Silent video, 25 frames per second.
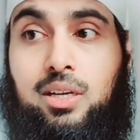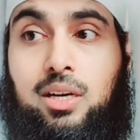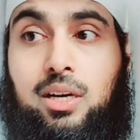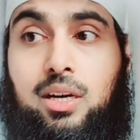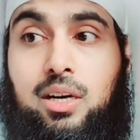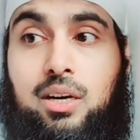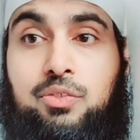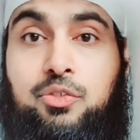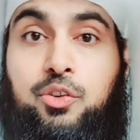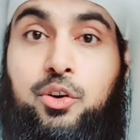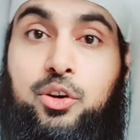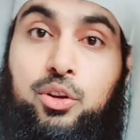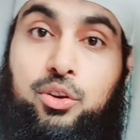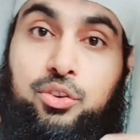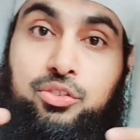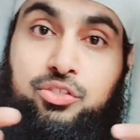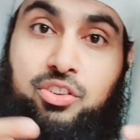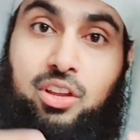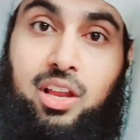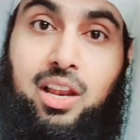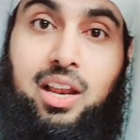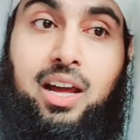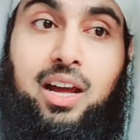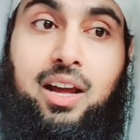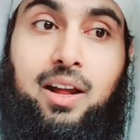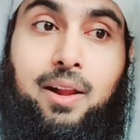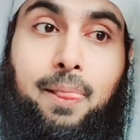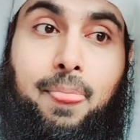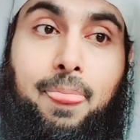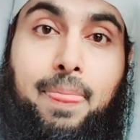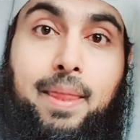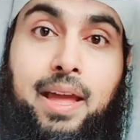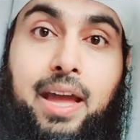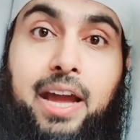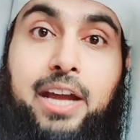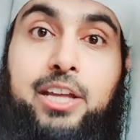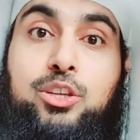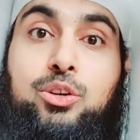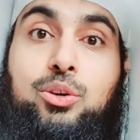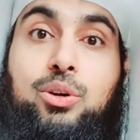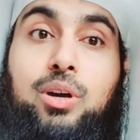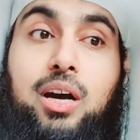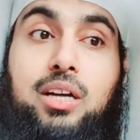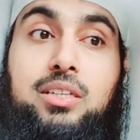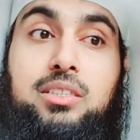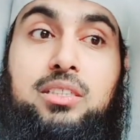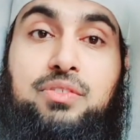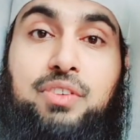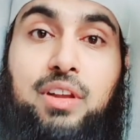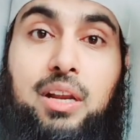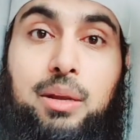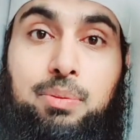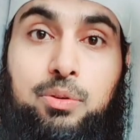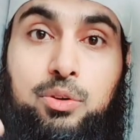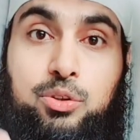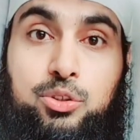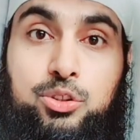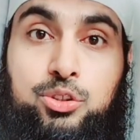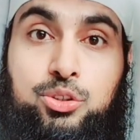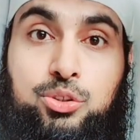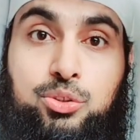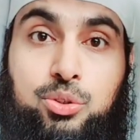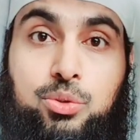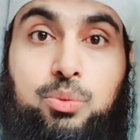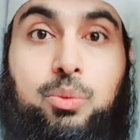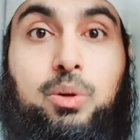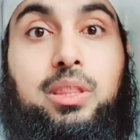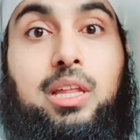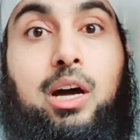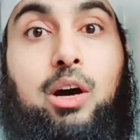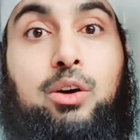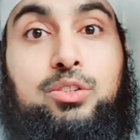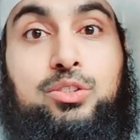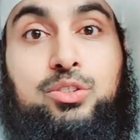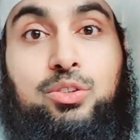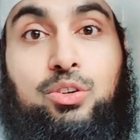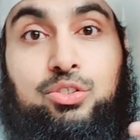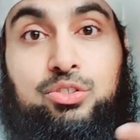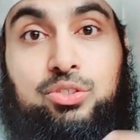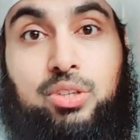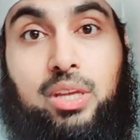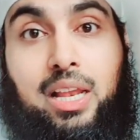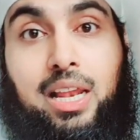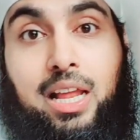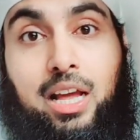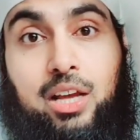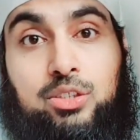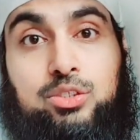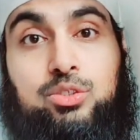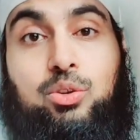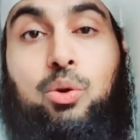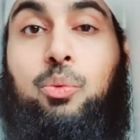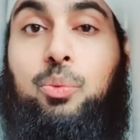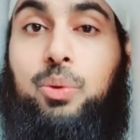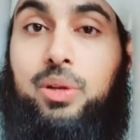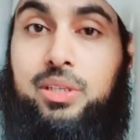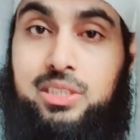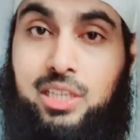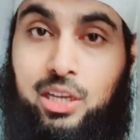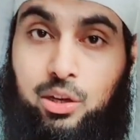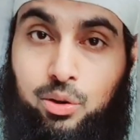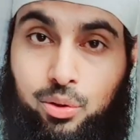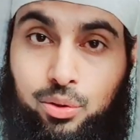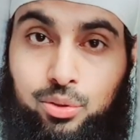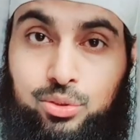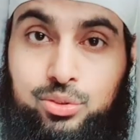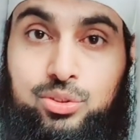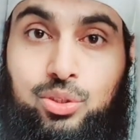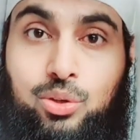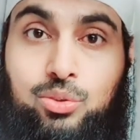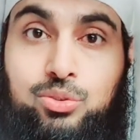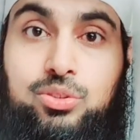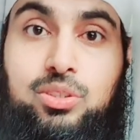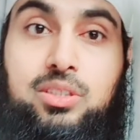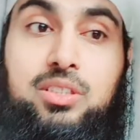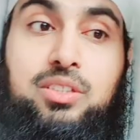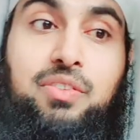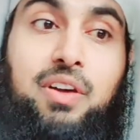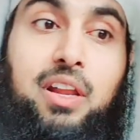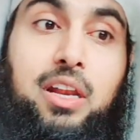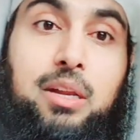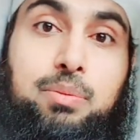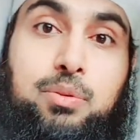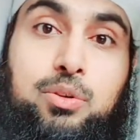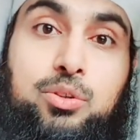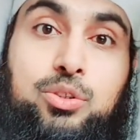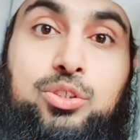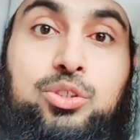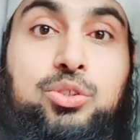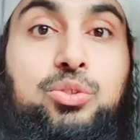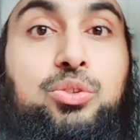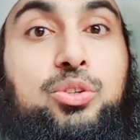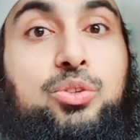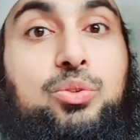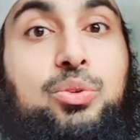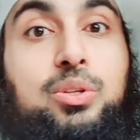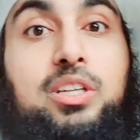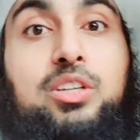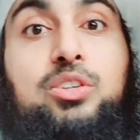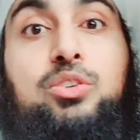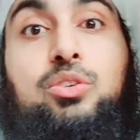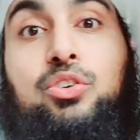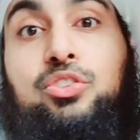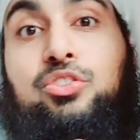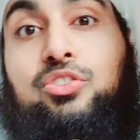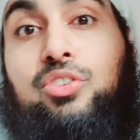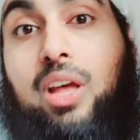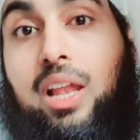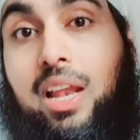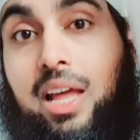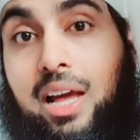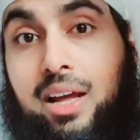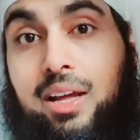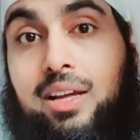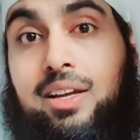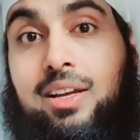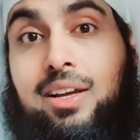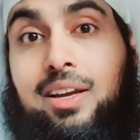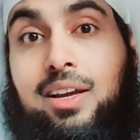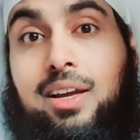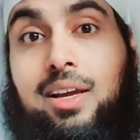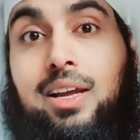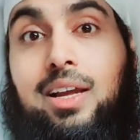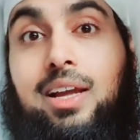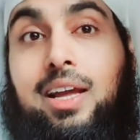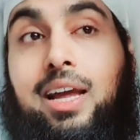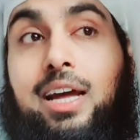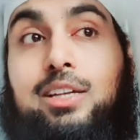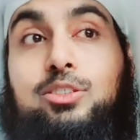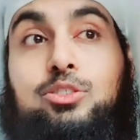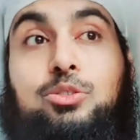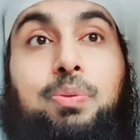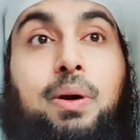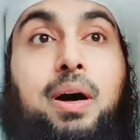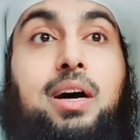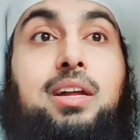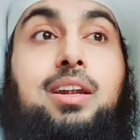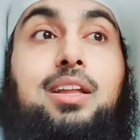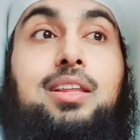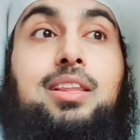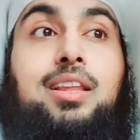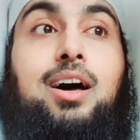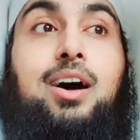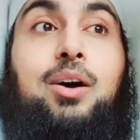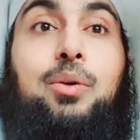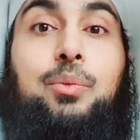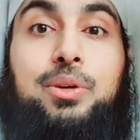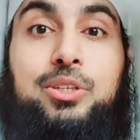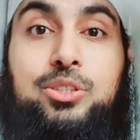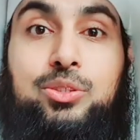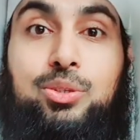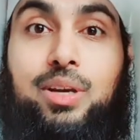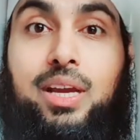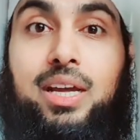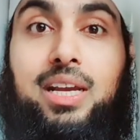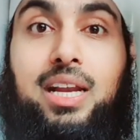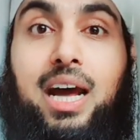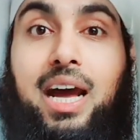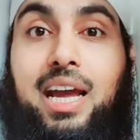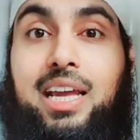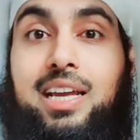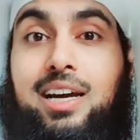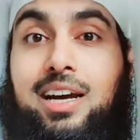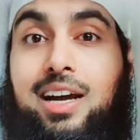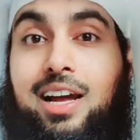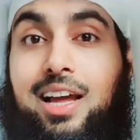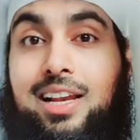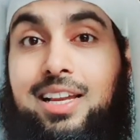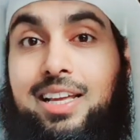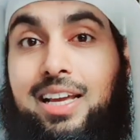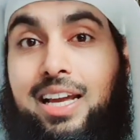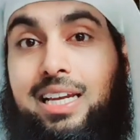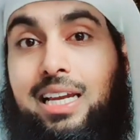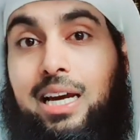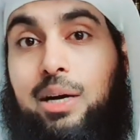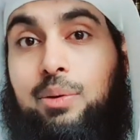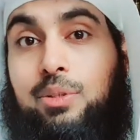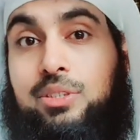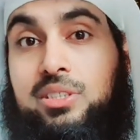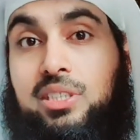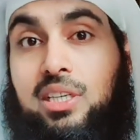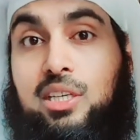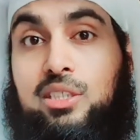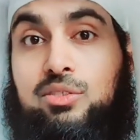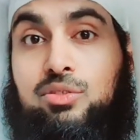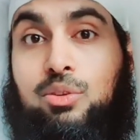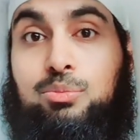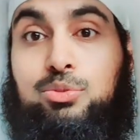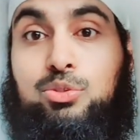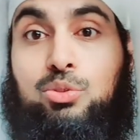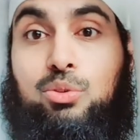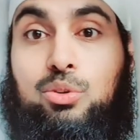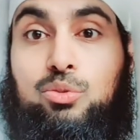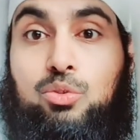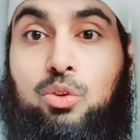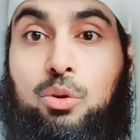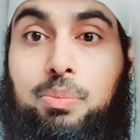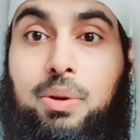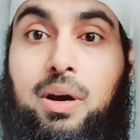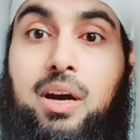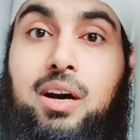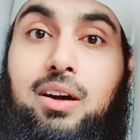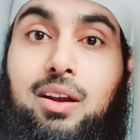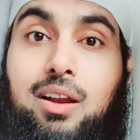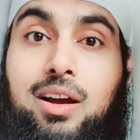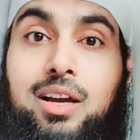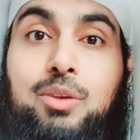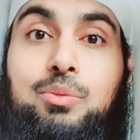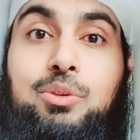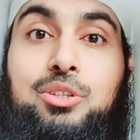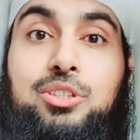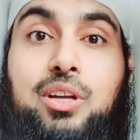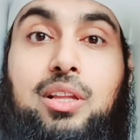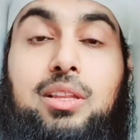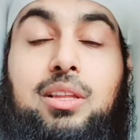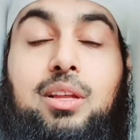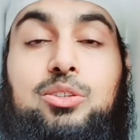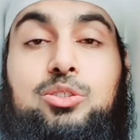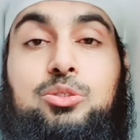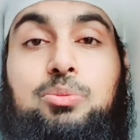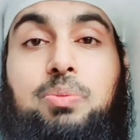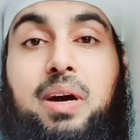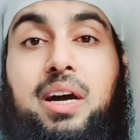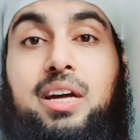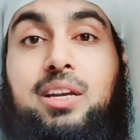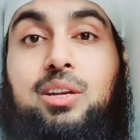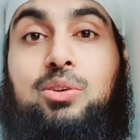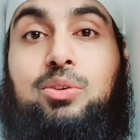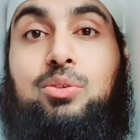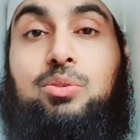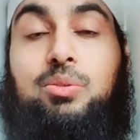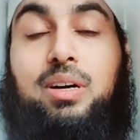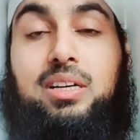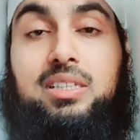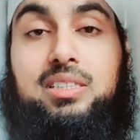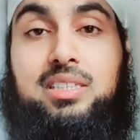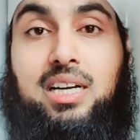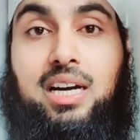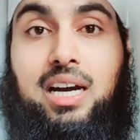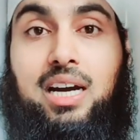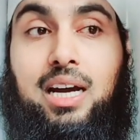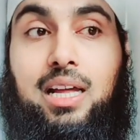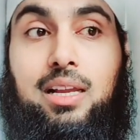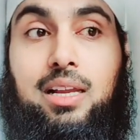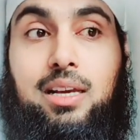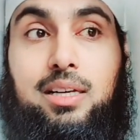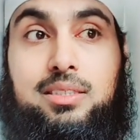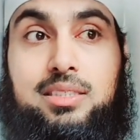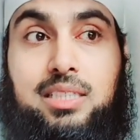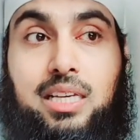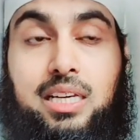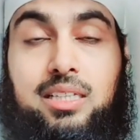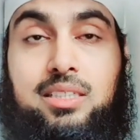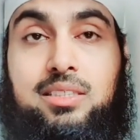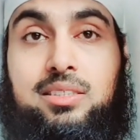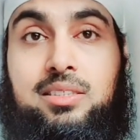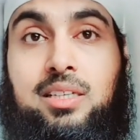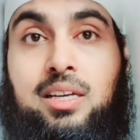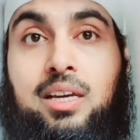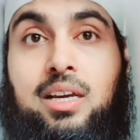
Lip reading: for your salah. And you can't develop khushu' without your salah. So we say also to develop khushu' you need your salah. And subhanallah, we took an ayah earlier in our series from Surah Al-Baqarah in which Allah subhanahu wa ta'ala says,